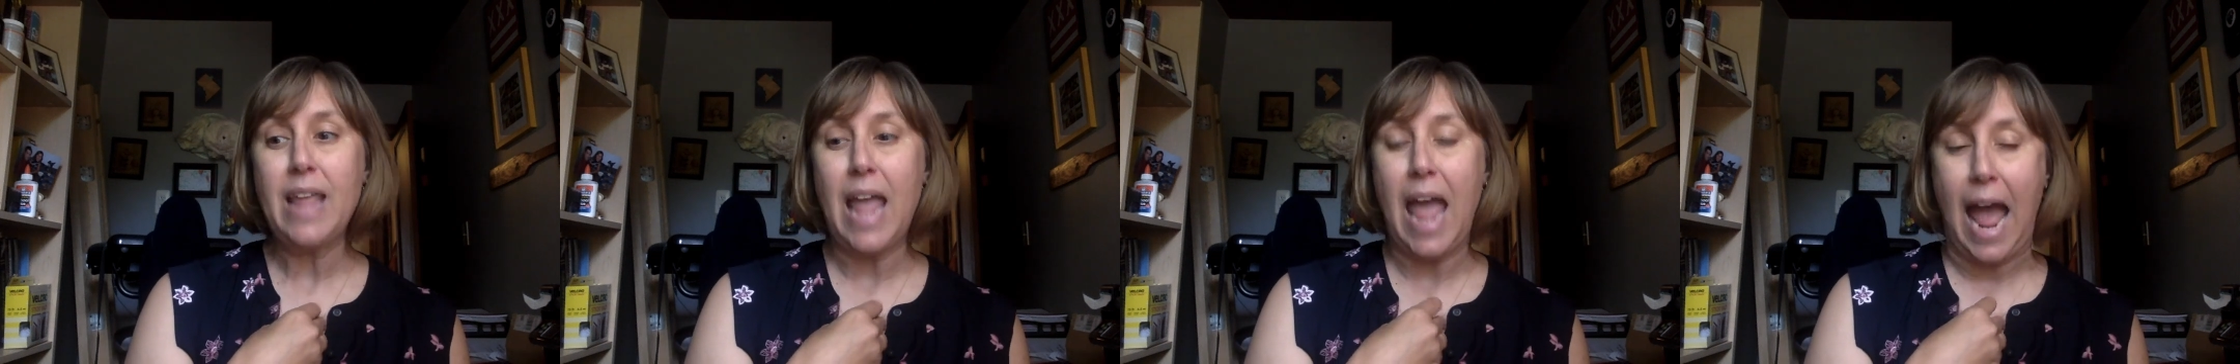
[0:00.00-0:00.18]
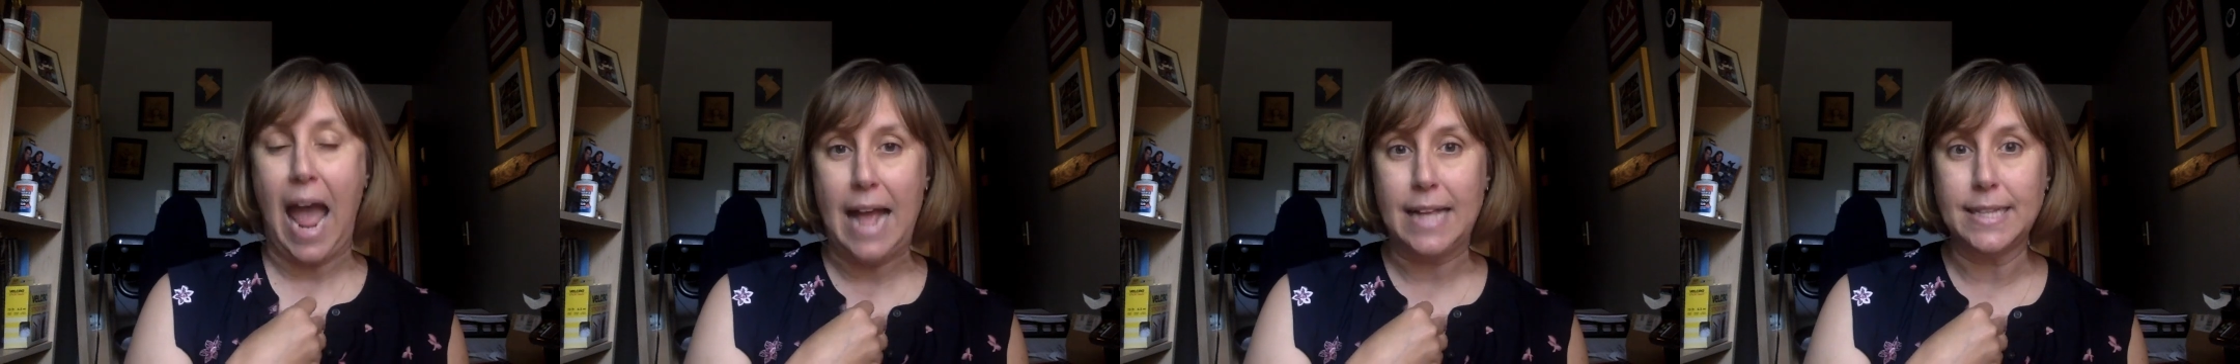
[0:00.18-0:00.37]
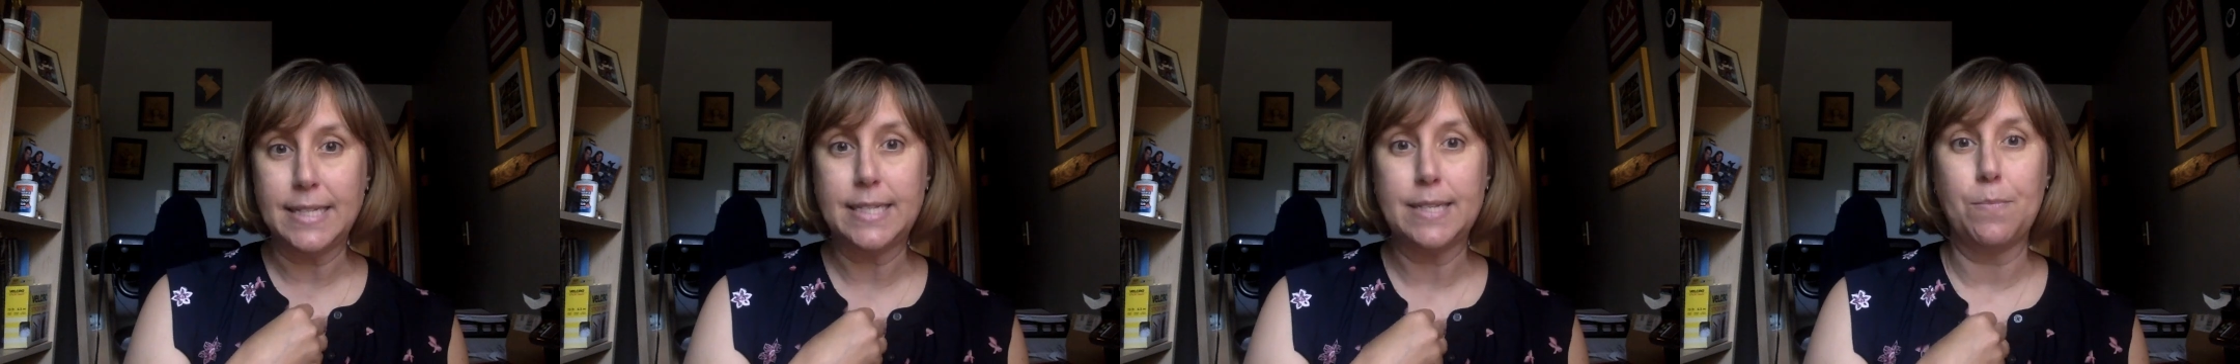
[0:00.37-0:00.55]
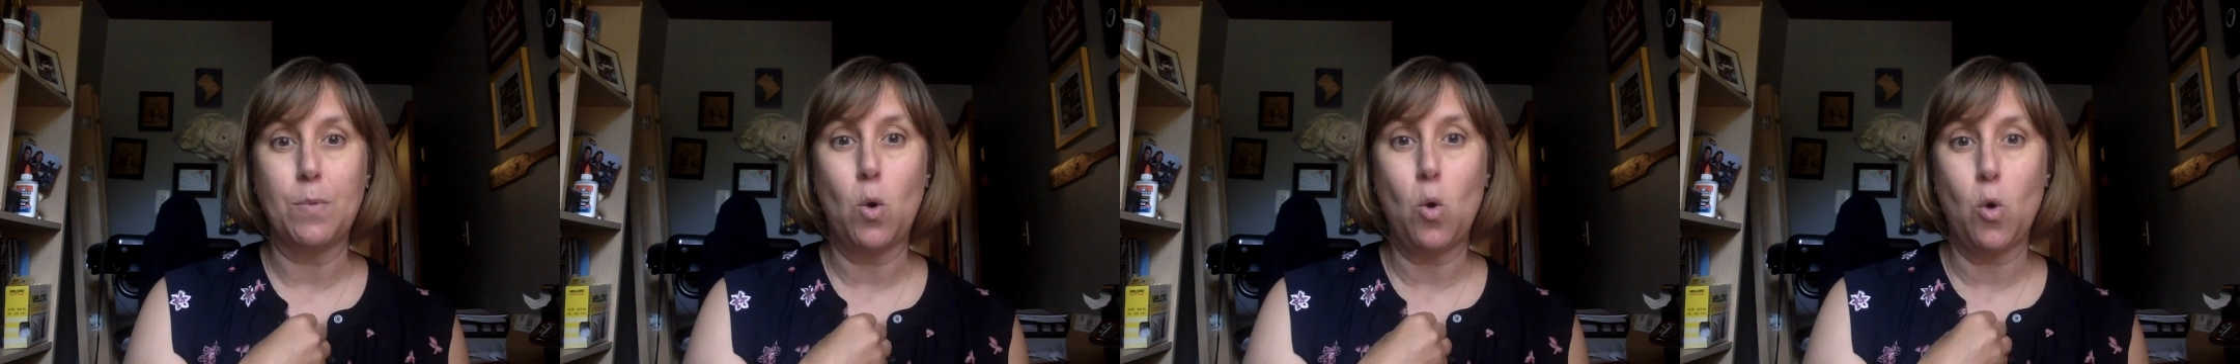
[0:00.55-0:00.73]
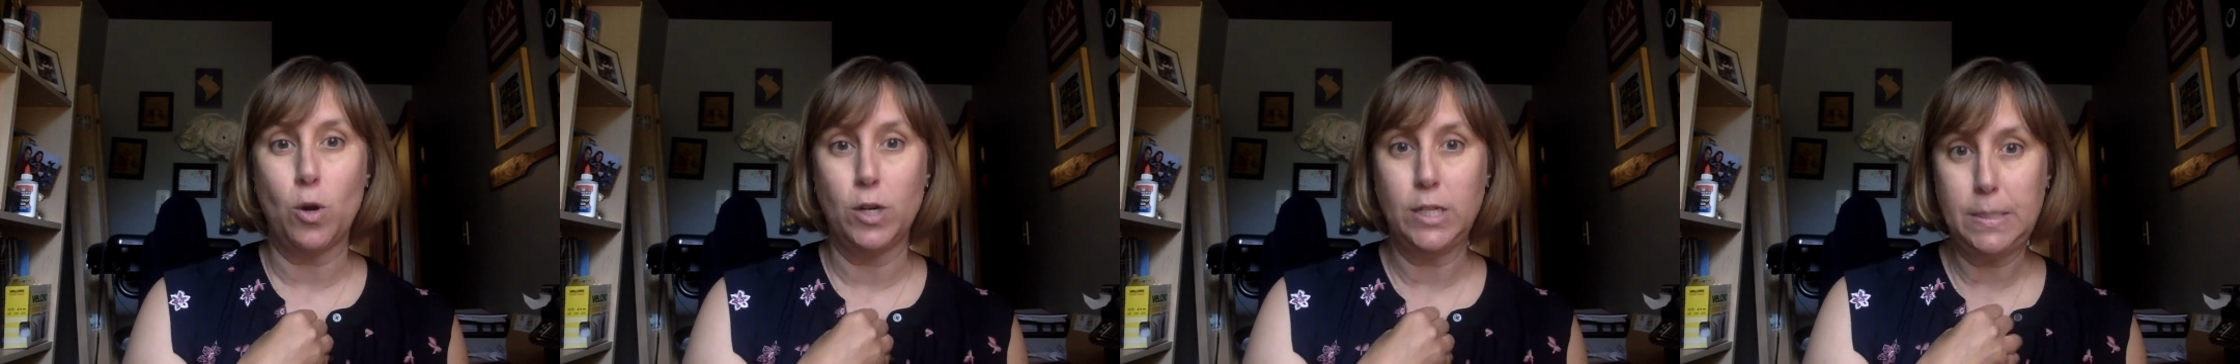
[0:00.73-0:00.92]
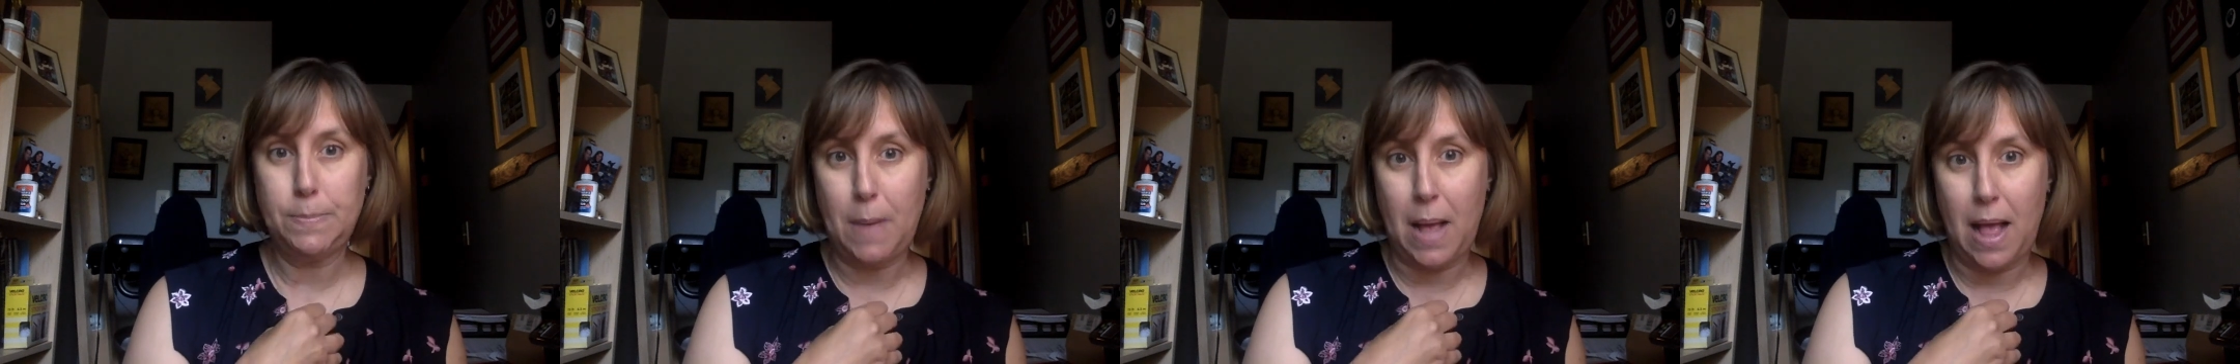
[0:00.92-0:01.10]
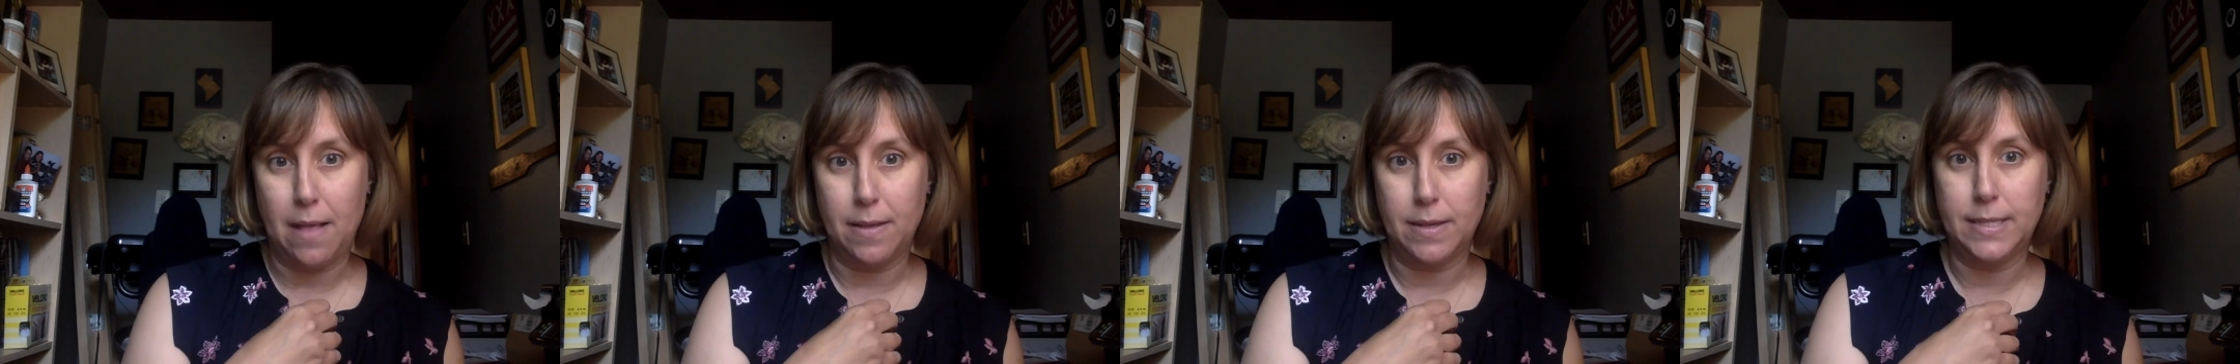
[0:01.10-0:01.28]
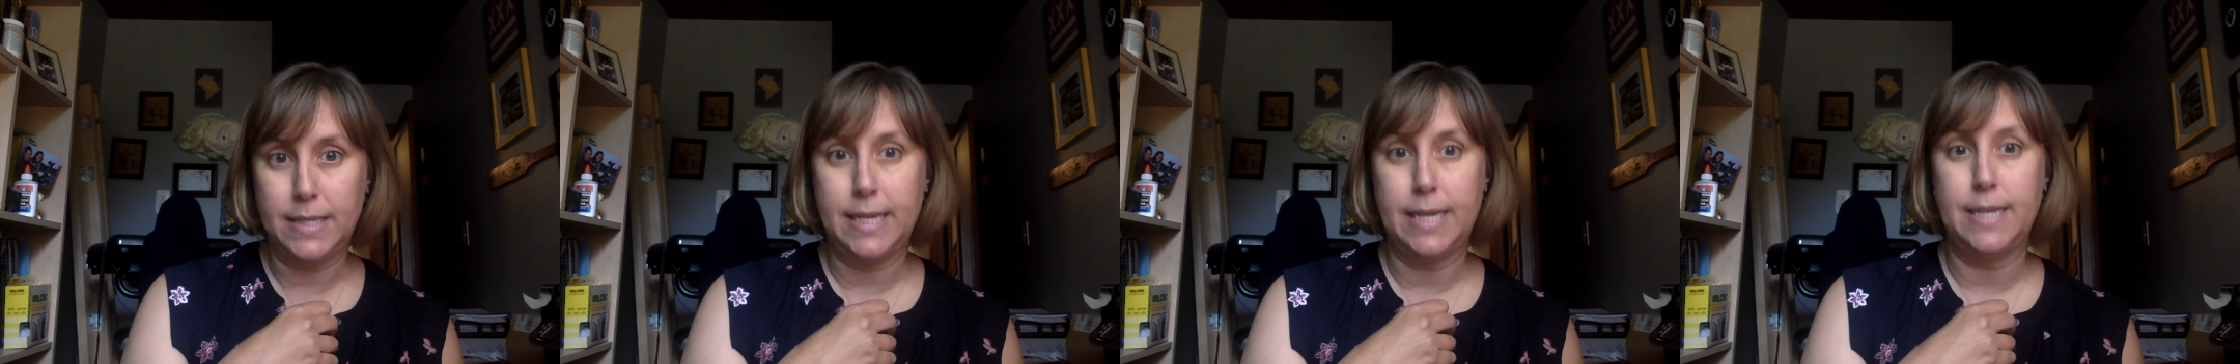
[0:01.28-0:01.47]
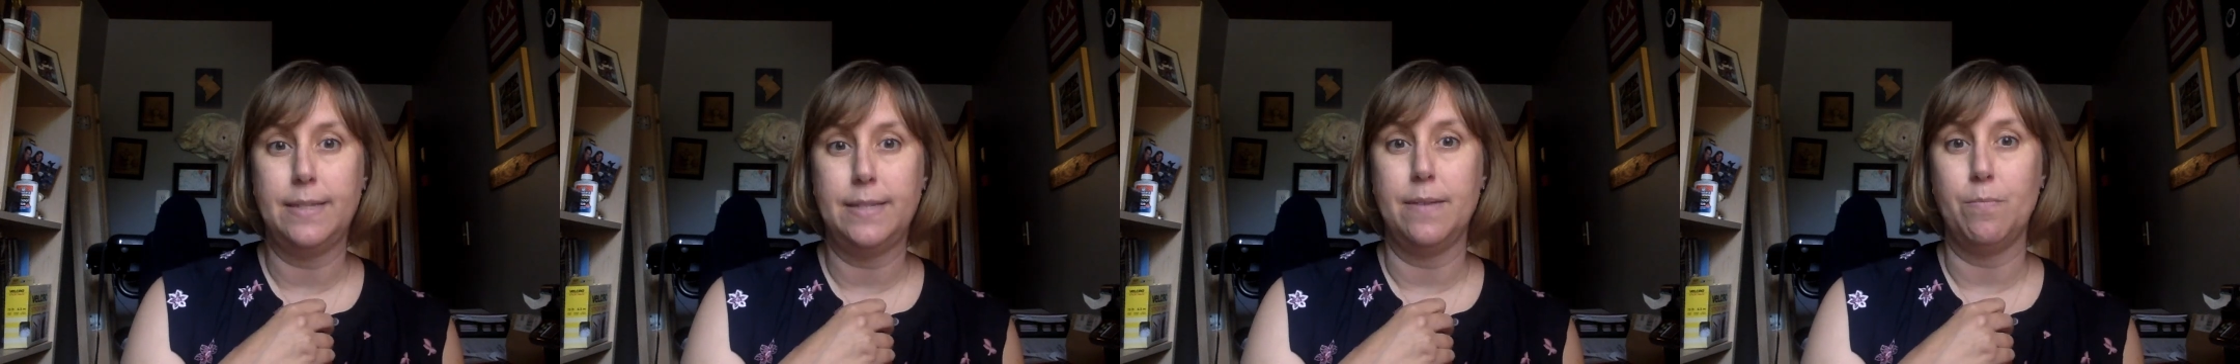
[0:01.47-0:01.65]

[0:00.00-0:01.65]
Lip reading: at some course policies